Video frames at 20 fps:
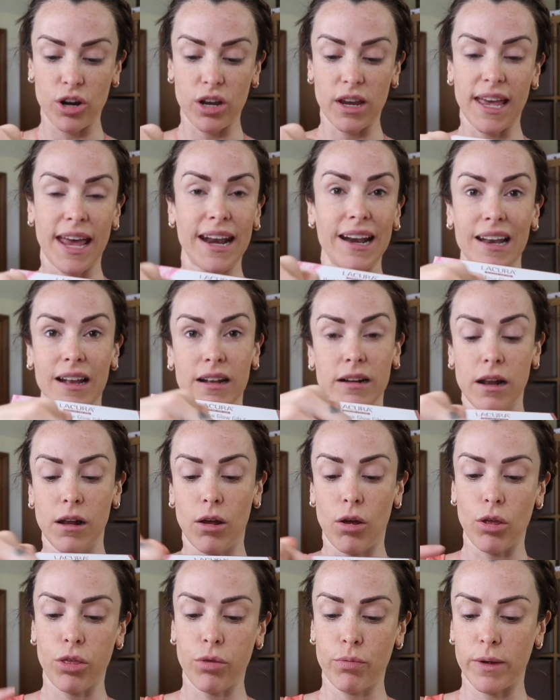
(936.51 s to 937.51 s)
you get a little
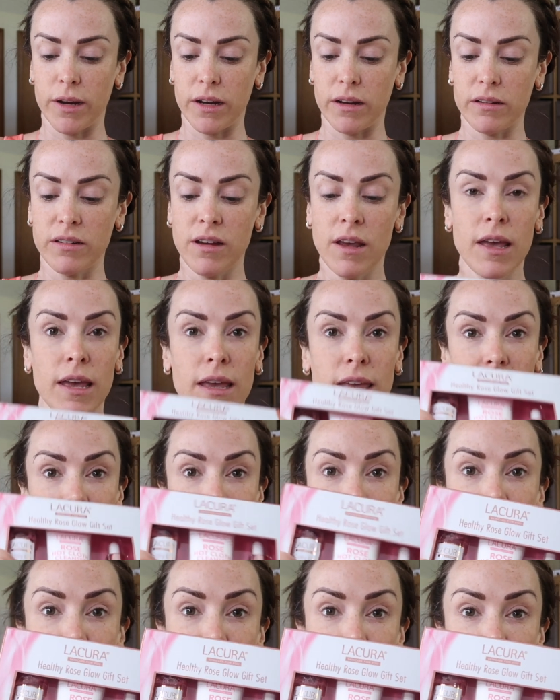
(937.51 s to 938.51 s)
cloth with it, you
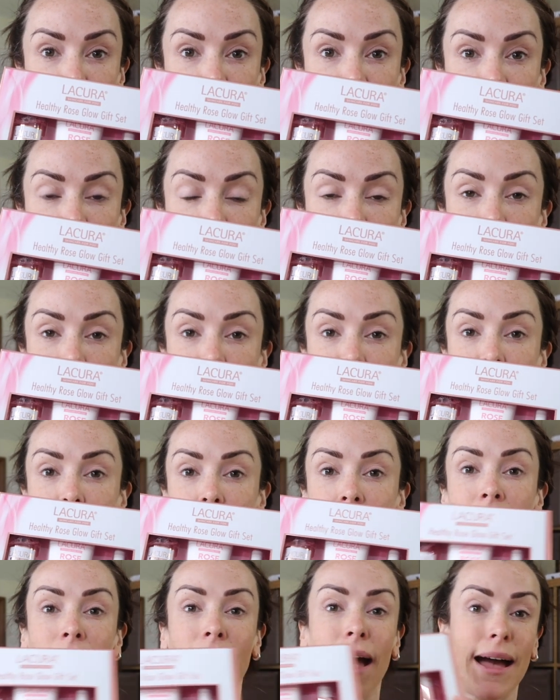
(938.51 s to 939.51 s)
get a rose toner,